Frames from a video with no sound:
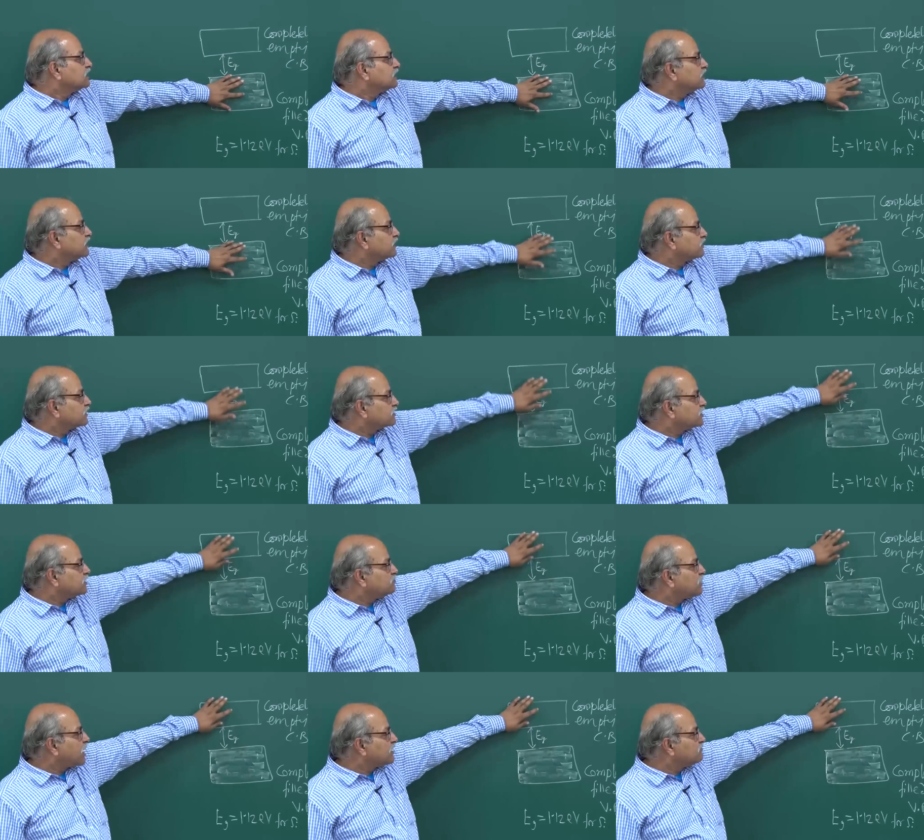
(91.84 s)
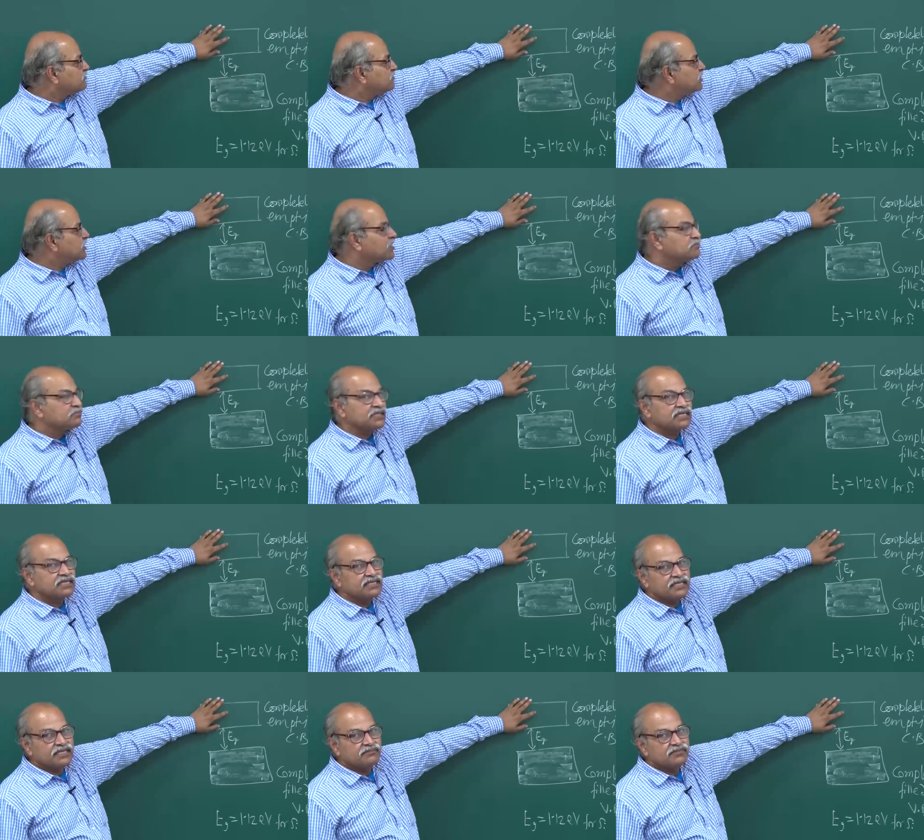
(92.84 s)
the conduction band will be
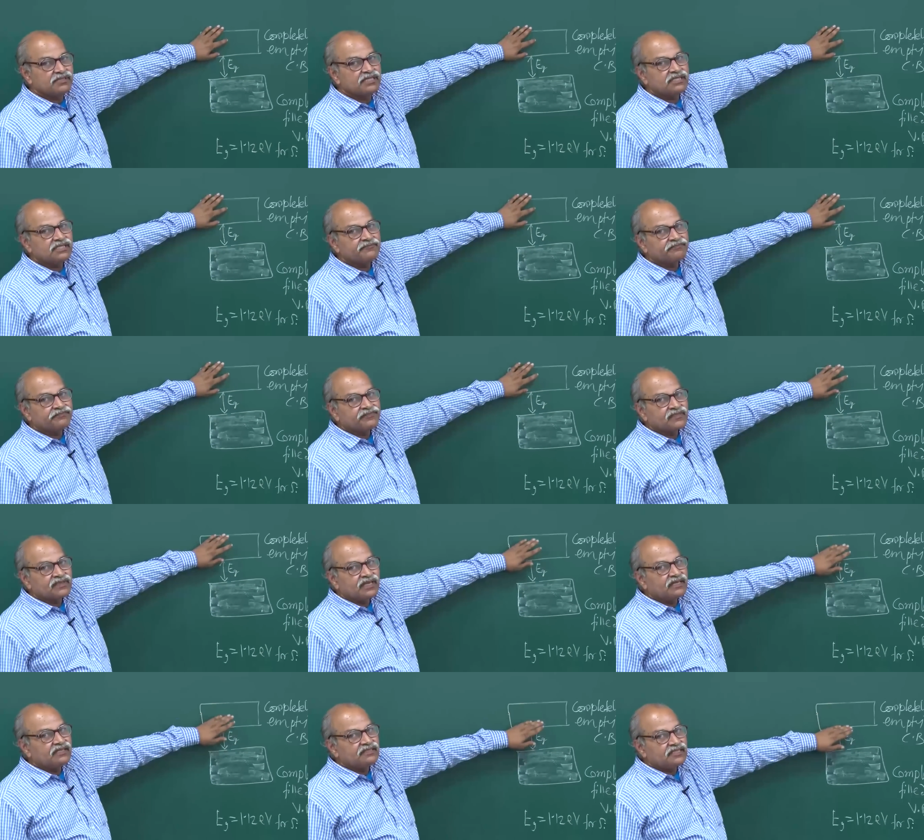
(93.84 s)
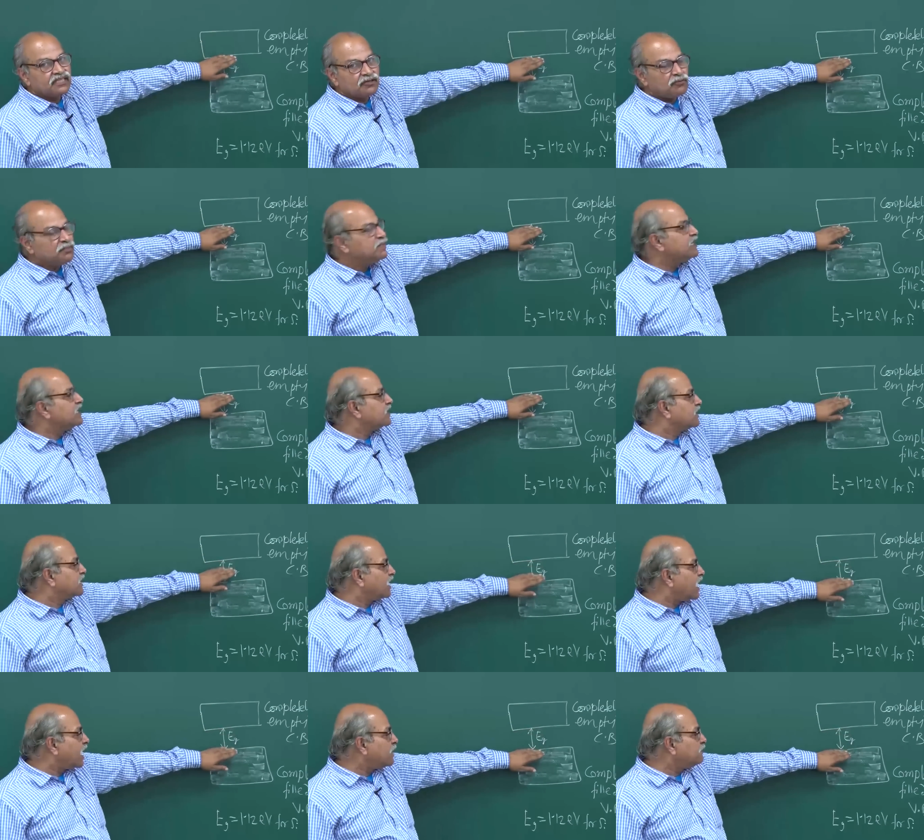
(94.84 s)
completely empty, and there will be a
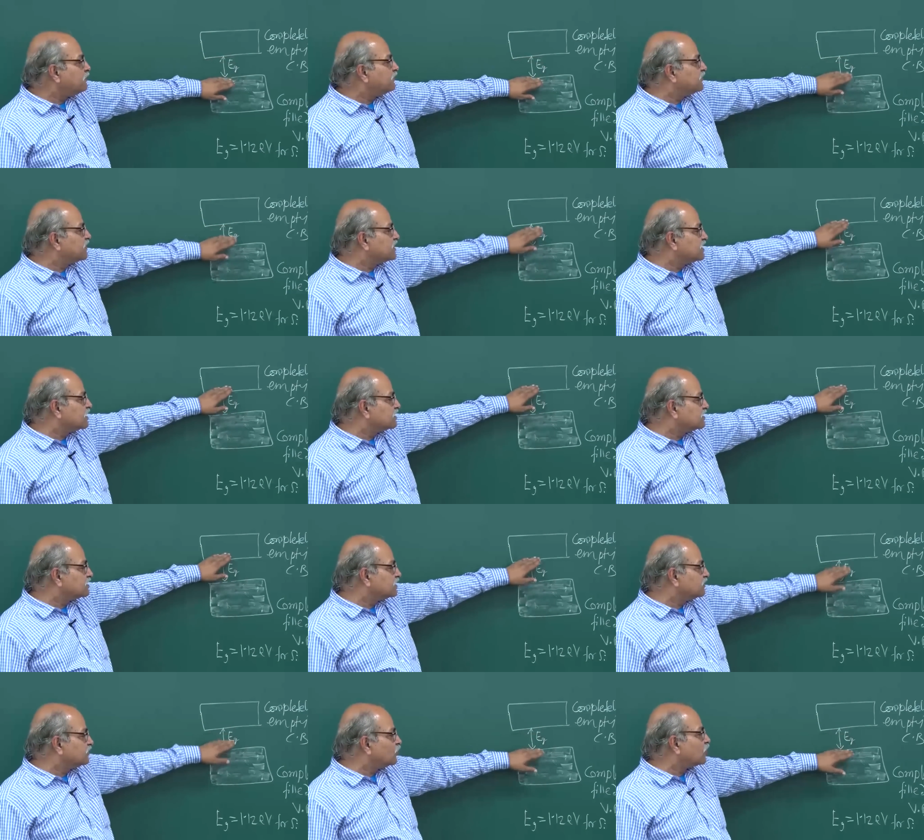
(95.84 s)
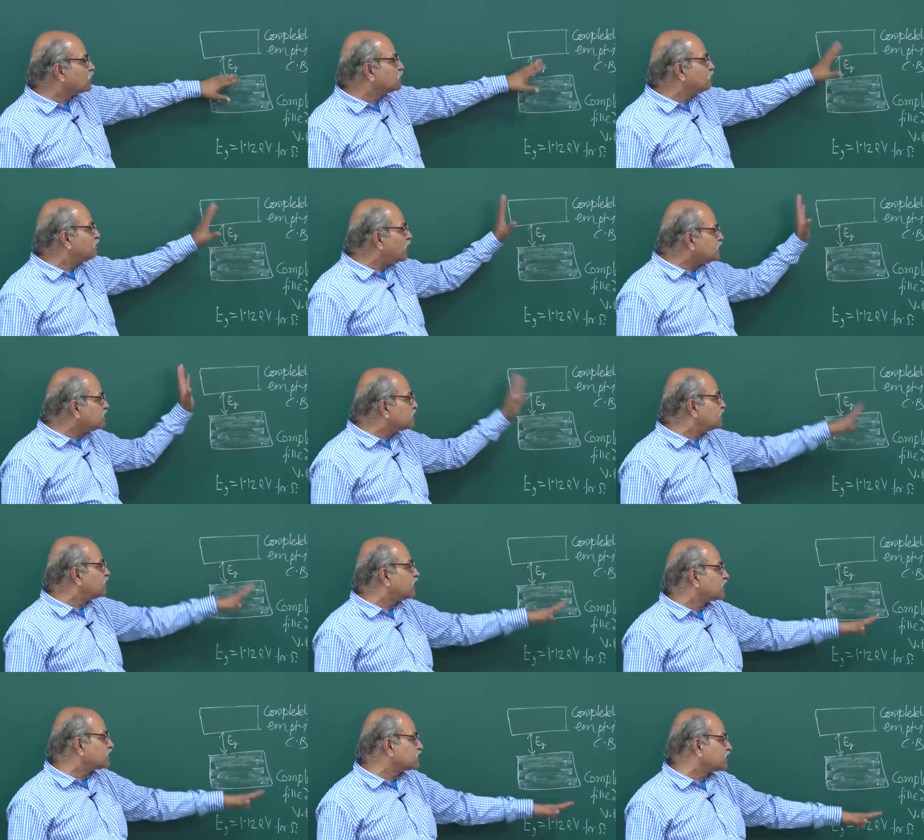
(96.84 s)
gap which is not much
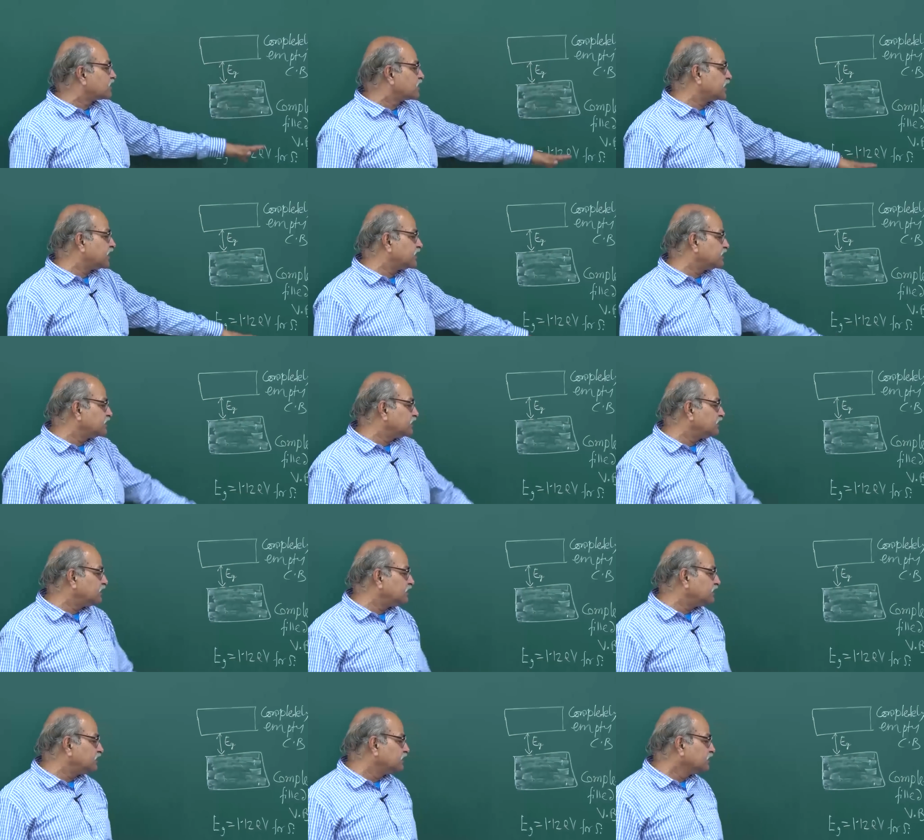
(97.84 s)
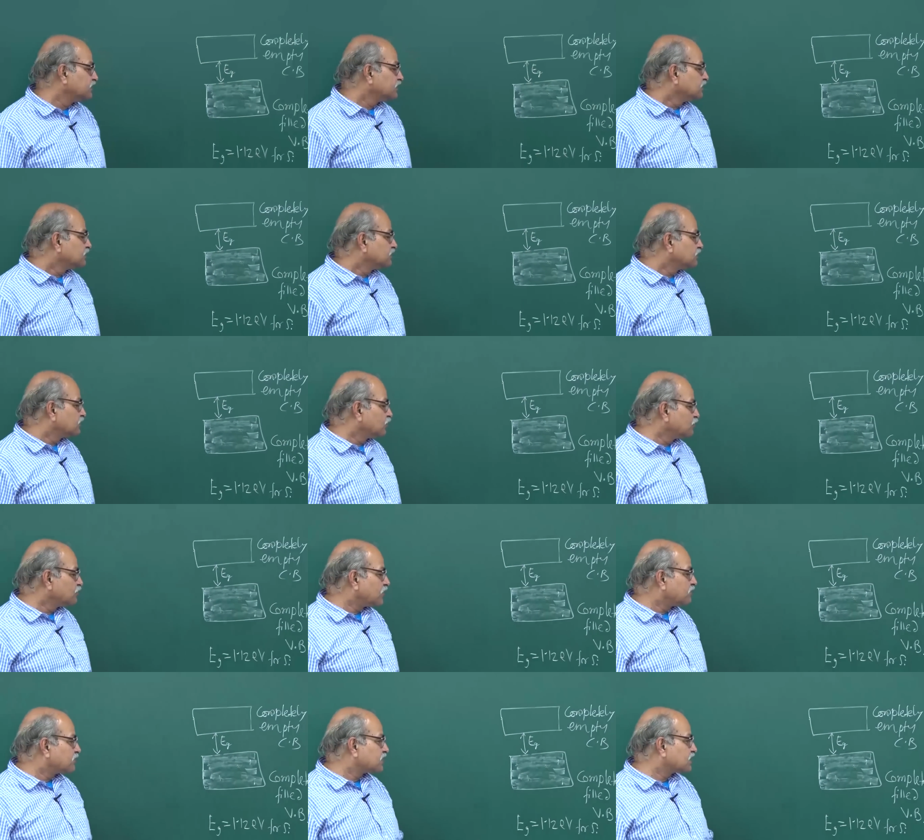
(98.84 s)
larger than the room
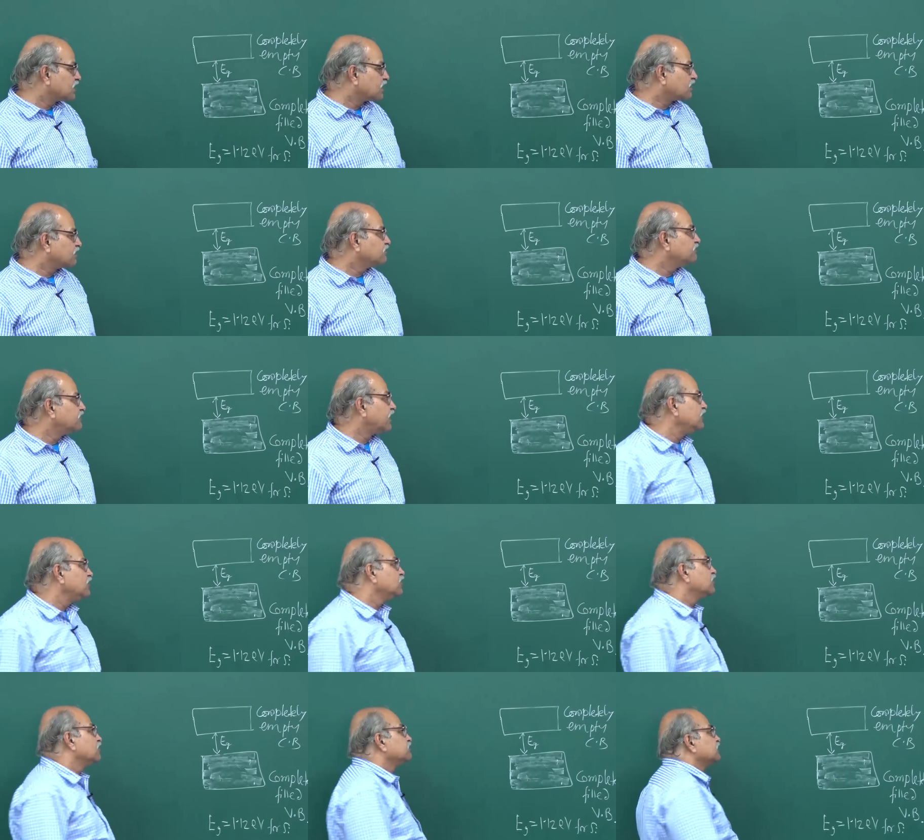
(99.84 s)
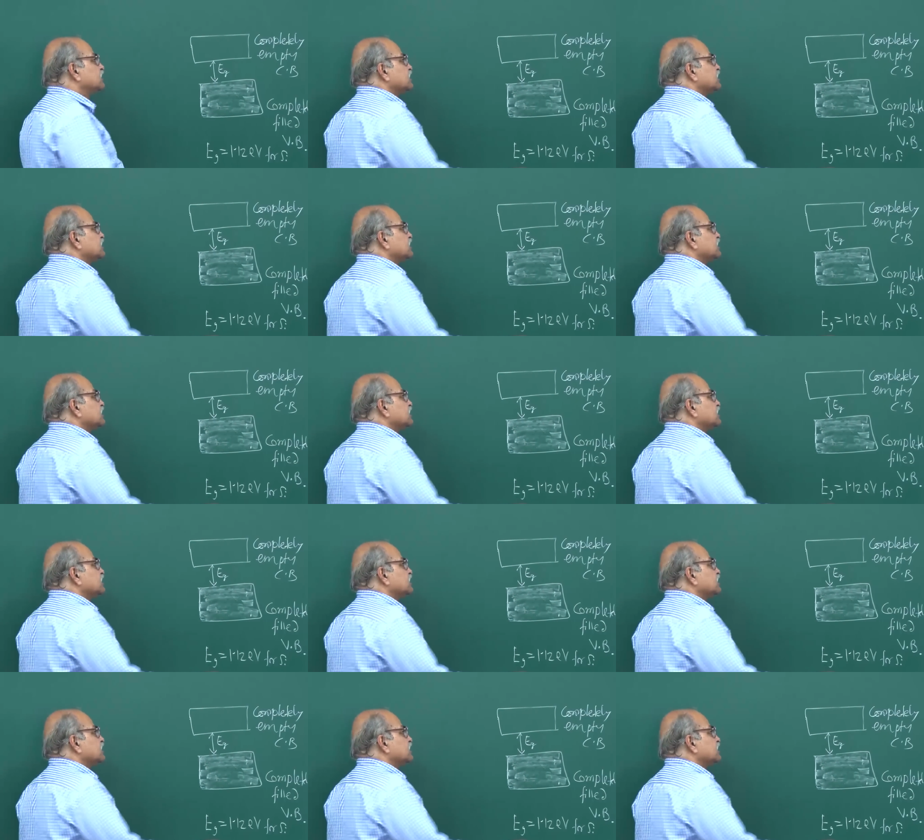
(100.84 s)
temperature value of